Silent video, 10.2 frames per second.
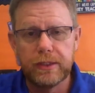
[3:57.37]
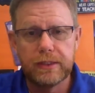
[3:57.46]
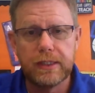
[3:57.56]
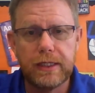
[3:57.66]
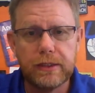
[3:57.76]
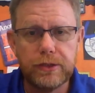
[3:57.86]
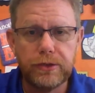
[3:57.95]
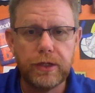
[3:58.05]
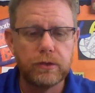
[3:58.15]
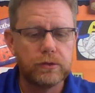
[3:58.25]
things in
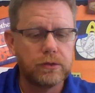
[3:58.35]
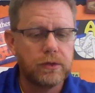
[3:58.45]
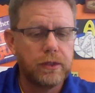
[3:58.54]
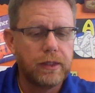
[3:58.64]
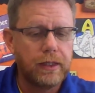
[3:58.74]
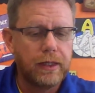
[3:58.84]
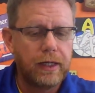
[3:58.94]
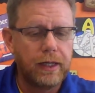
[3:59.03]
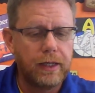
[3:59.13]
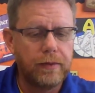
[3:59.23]
your notes,
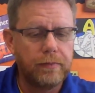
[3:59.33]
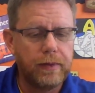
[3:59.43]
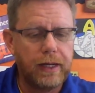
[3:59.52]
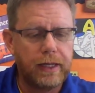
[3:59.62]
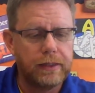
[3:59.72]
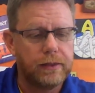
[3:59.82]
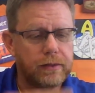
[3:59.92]
and